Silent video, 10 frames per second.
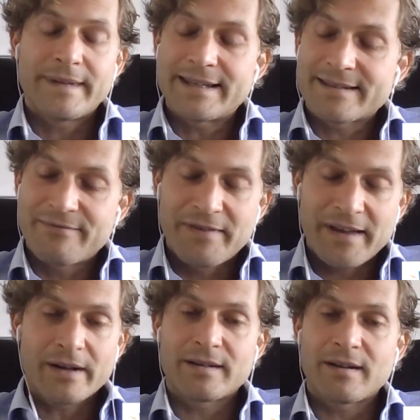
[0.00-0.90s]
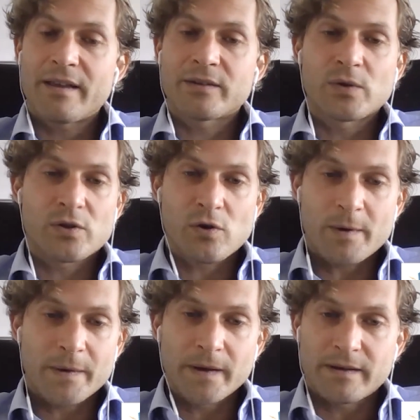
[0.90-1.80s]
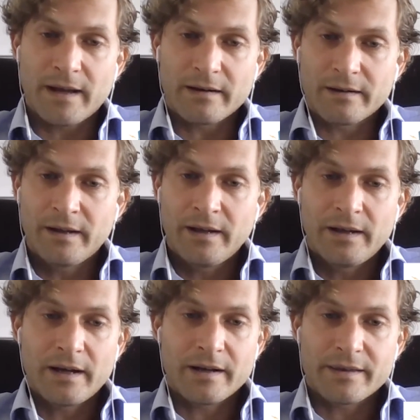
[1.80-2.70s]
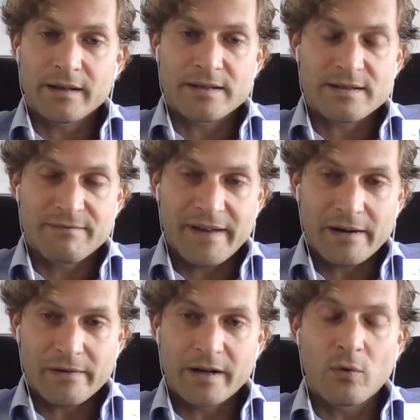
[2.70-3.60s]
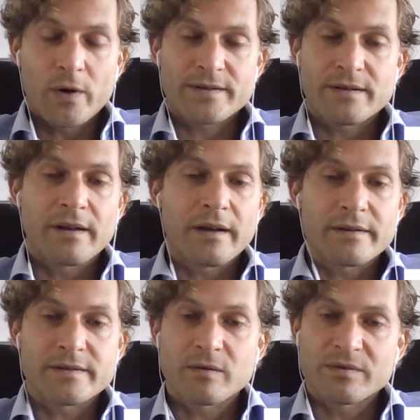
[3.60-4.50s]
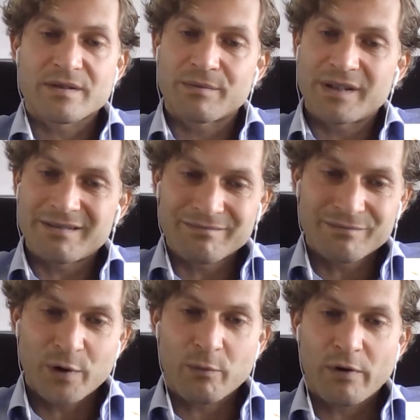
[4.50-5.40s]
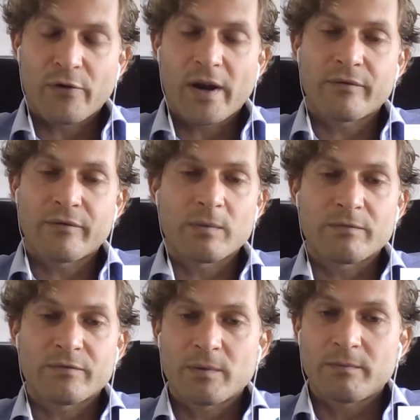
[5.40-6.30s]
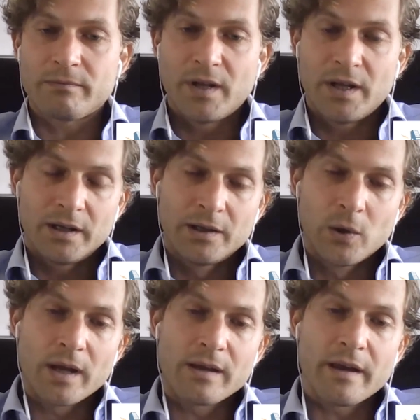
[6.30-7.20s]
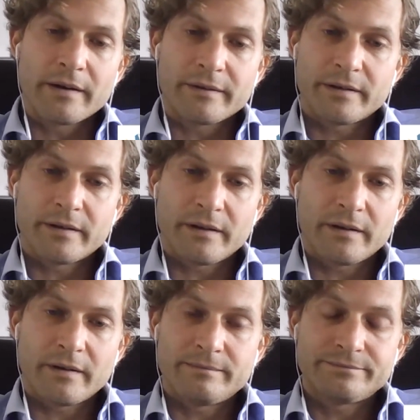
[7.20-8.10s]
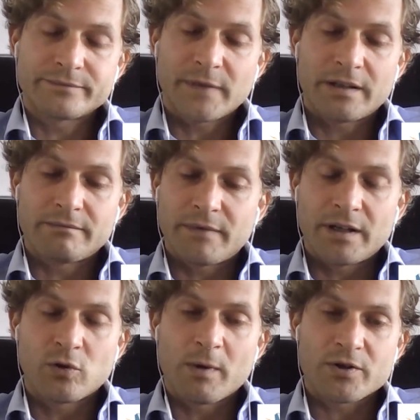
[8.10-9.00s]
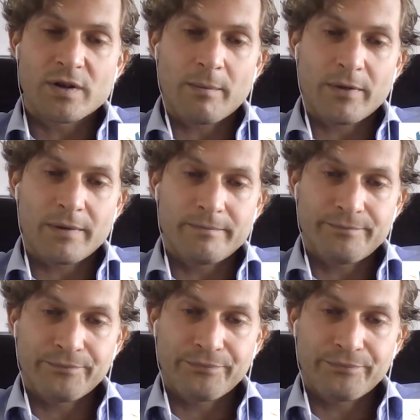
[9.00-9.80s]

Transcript: it's very tough to interpret that data. And I think it's very noisy data. So we refrain from looking at it in too much depth.